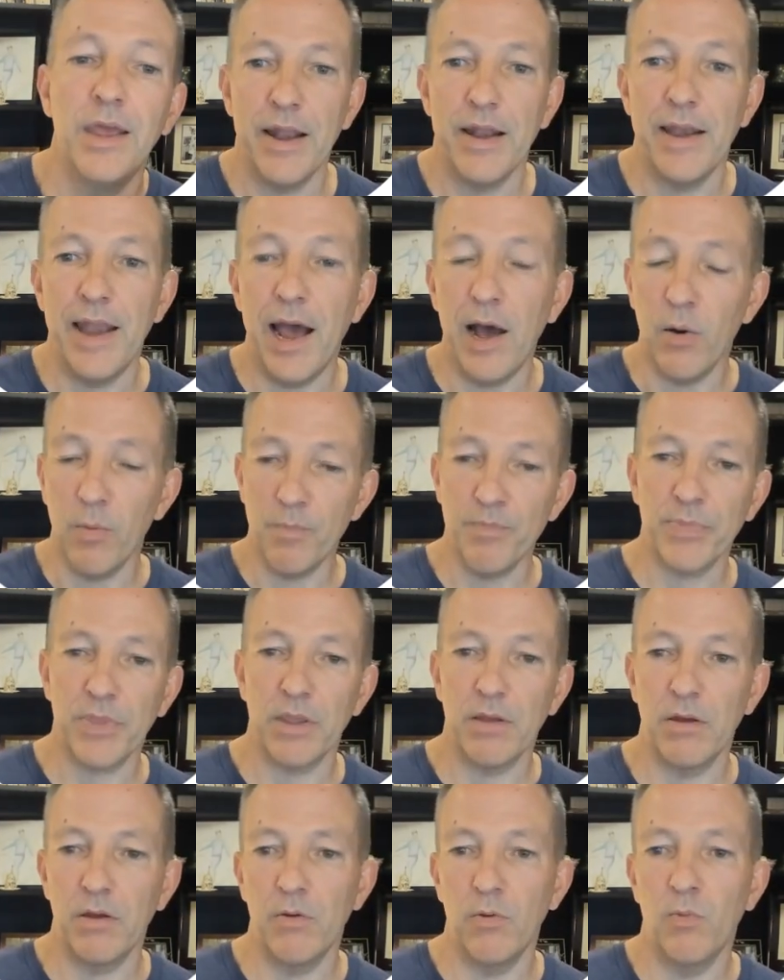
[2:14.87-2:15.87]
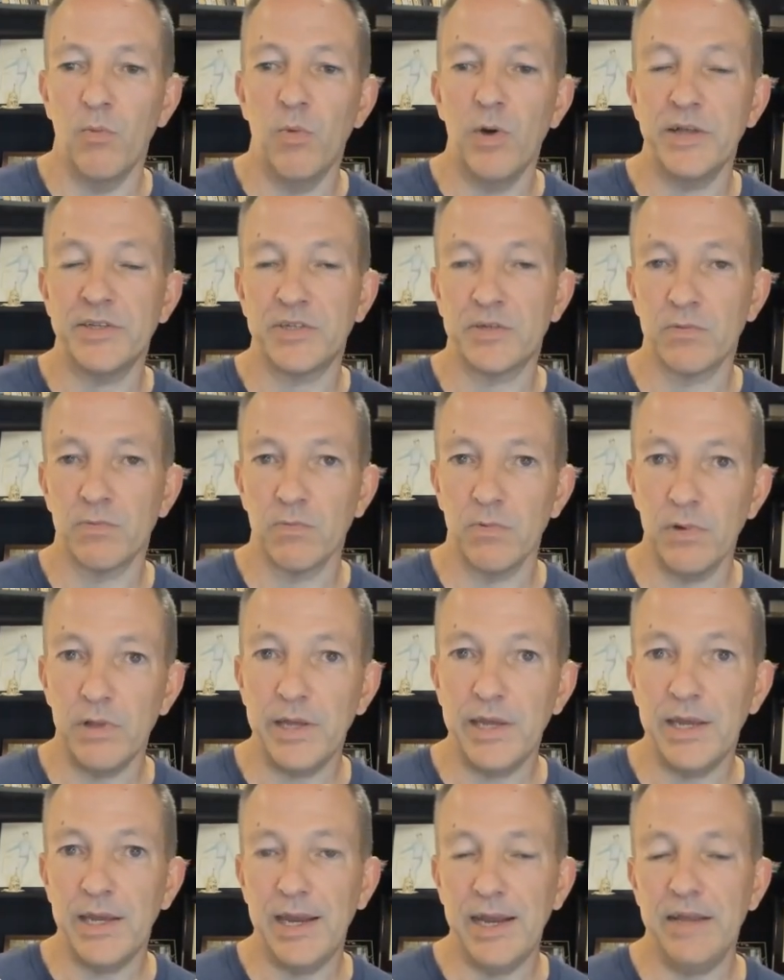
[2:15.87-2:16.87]
Now, what's
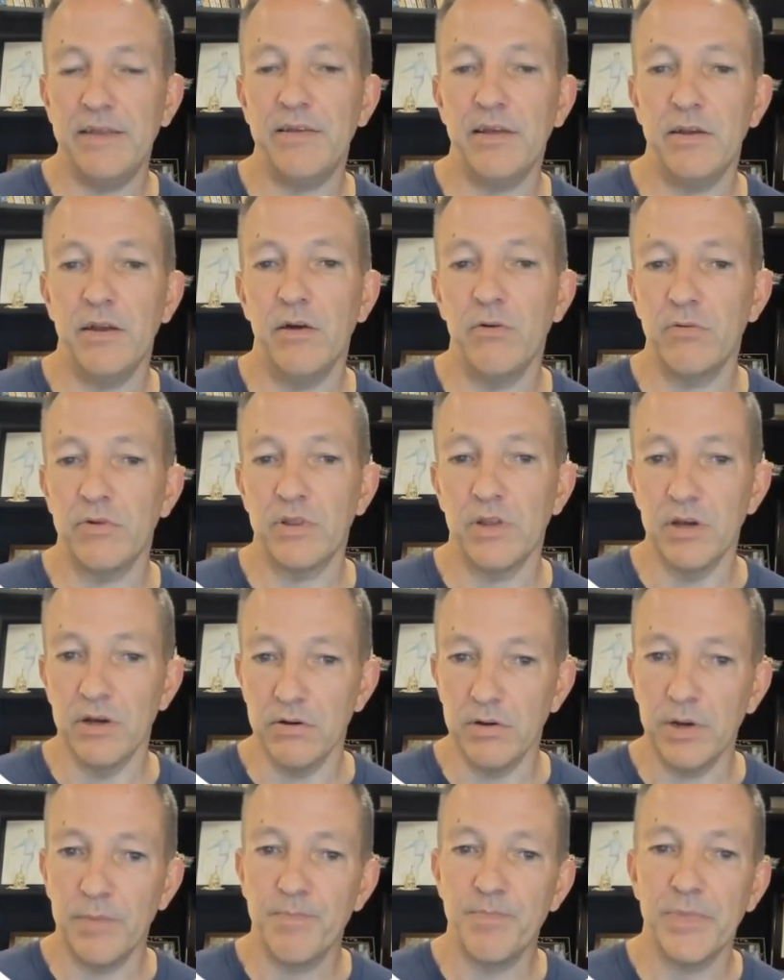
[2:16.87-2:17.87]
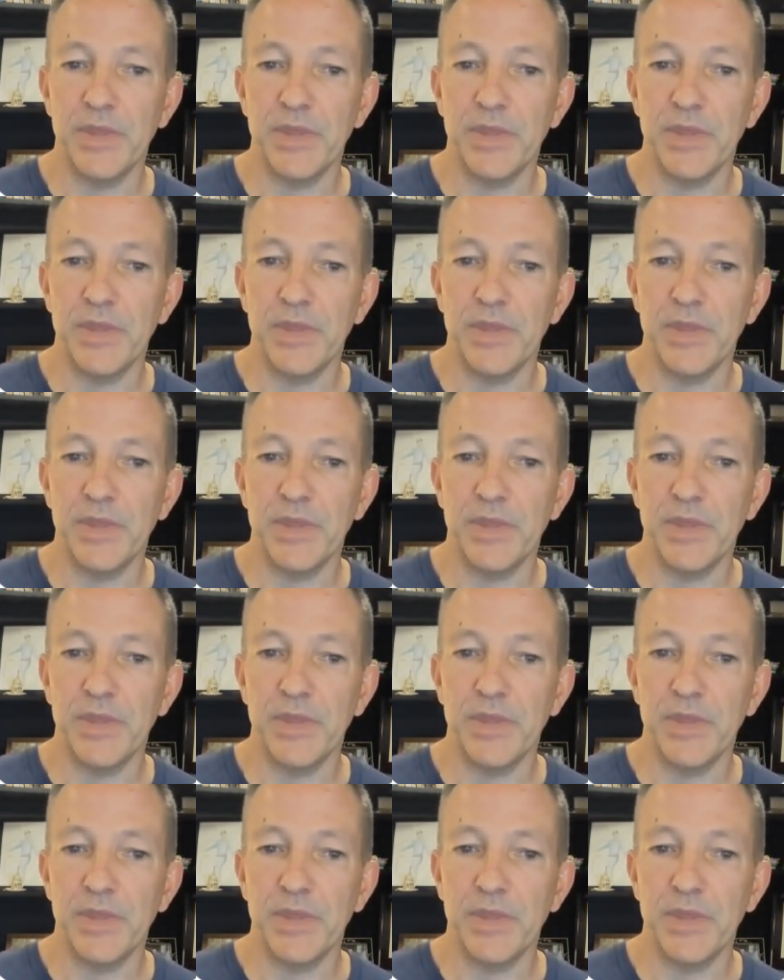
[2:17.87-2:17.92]
really key to note, though,